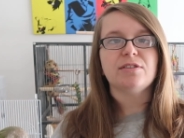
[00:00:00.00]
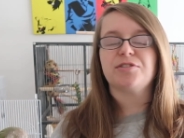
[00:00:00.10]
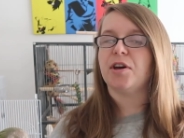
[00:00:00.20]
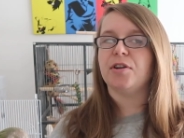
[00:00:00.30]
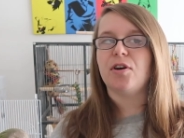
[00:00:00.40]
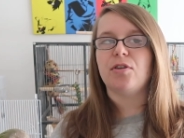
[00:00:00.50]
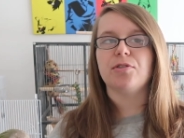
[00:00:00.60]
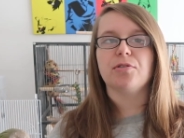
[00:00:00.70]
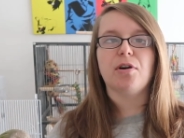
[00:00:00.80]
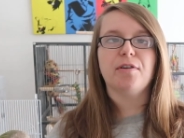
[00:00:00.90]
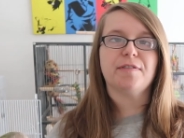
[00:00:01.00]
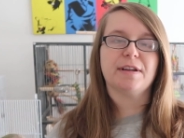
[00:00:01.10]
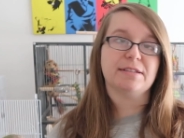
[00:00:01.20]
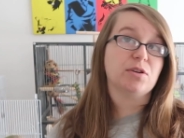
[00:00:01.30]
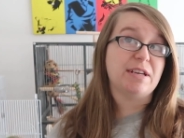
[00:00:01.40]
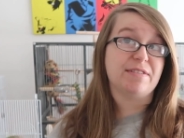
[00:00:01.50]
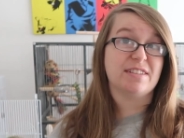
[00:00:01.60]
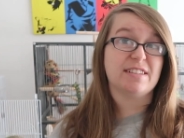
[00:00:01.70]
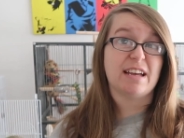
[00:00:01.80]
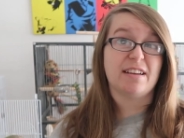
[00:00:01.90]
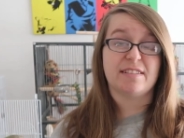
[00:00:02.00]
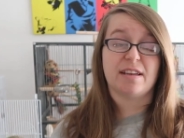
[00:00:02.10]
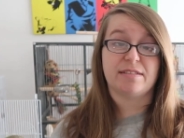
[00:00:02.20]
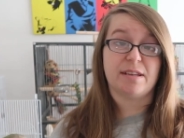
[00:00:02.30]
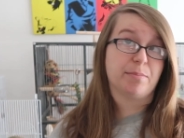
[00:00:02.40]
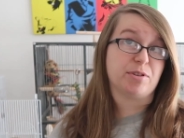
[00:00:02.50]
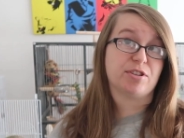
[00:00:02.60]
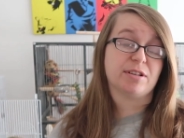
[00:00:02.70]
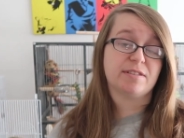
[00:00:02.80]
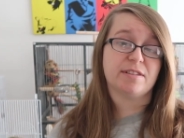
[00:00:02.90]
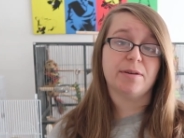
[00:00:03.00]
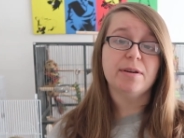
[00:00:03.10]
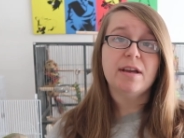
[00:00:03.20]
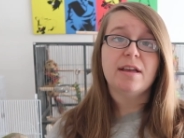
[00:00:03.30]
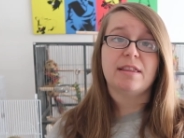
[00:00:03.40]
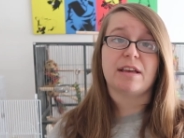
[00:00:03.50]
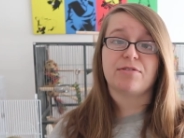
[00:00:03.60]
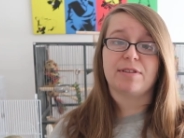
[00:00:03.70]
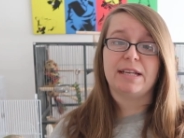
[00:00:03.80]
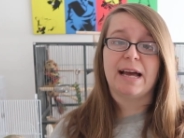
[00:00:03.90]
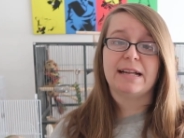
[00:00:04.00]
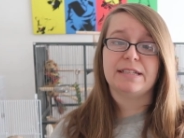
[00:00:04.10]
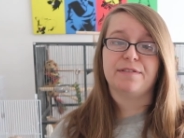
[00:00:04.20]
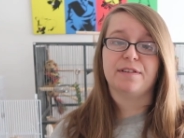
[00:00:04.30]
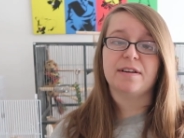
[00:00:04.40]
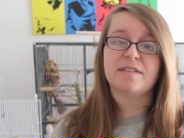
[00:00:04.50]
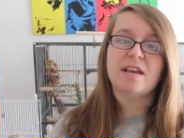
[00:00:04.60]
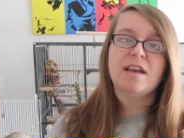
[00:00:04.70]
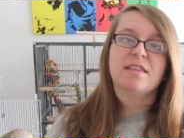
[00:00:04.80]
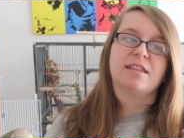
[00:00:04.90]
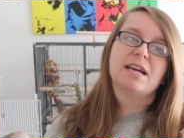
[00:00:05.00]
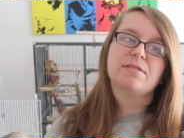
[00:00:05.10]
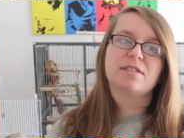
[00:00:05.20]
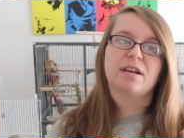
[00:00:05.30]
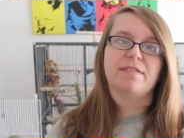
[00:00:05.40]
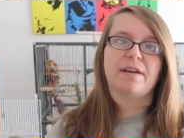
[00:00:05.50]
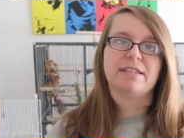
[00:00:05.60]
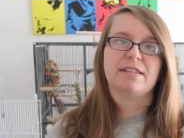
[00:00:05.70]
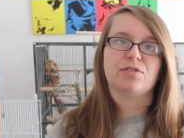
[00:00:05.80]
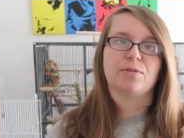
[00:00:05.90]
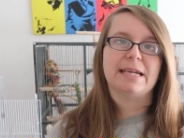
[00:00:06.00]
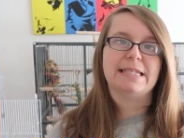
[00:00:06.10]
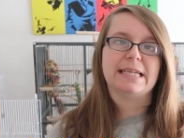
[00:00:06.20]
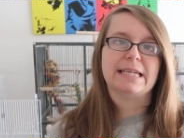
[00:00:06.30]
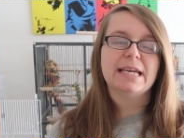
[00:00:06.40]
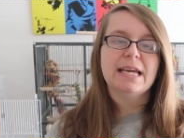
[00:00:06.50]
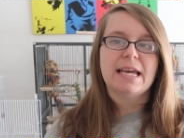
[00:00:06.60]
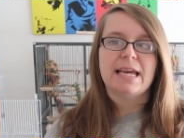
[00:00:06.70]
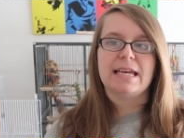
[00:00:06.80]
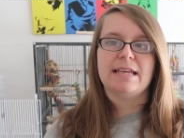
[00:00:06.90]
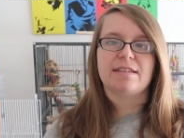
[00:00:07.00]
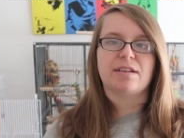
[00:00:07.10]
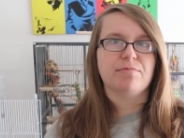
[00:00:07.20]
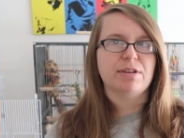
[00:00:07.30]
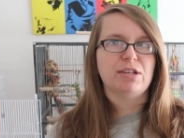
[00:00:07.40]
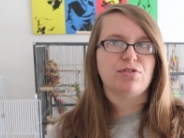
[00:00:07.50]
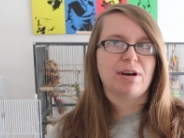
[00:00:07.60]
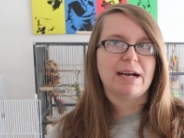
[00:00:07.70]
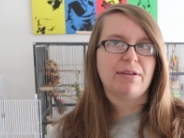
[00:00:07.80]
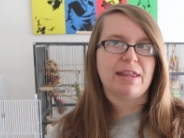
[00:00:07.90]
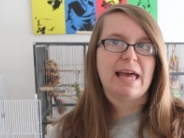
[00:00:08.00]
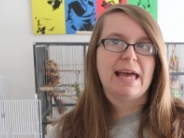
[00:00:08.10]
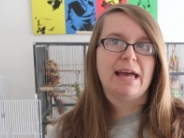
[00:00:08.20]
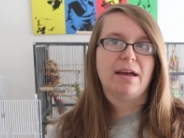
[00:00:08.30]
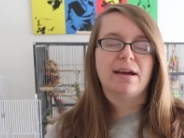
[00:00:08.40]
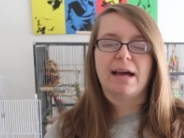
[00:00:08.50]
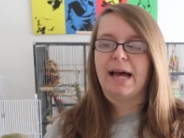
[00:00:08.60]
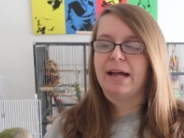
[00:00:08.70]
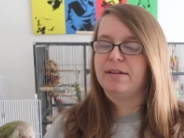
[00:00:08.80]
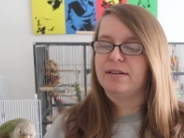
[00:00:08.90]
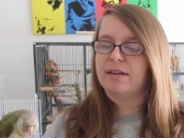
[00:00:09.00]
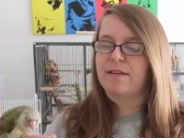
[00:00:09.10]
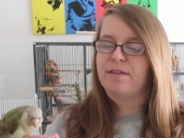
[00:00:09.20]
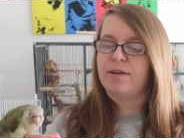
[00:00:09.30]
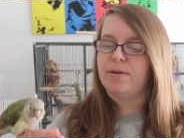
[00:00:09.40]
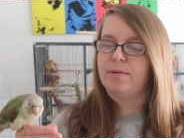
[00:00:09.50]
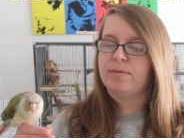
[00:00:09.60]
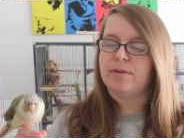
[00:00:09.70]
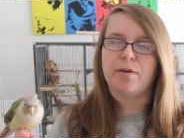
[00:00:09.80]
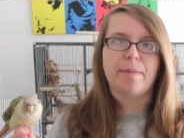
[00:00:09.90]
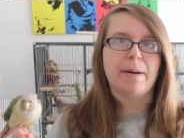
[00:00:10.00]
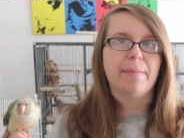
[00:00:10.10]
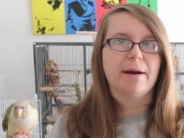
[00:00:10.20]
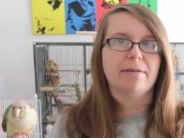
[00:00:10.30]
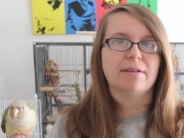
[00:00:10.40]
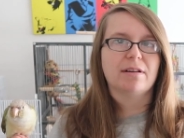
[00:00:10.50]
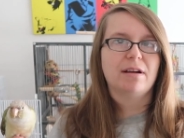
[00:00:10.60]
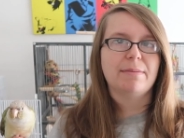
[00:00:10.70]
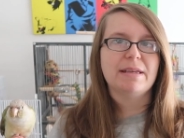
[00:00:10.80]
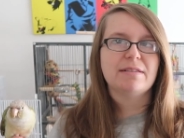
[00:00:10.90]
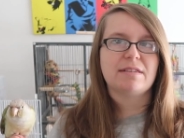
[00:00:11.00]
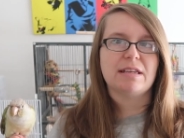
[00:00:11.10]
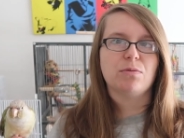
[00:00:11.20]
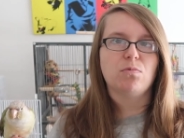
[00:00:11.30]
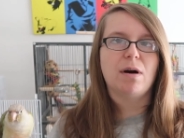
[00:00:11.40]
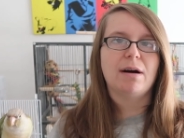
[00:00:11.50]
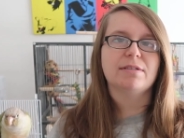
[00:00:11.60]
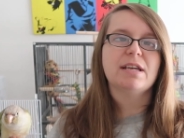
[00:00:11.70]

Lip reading: to turn on or off and even set a set temperature. So that's really handy for us. The downside of having central heating is it can really dry out the air. And if you know about parrot climates in the wild,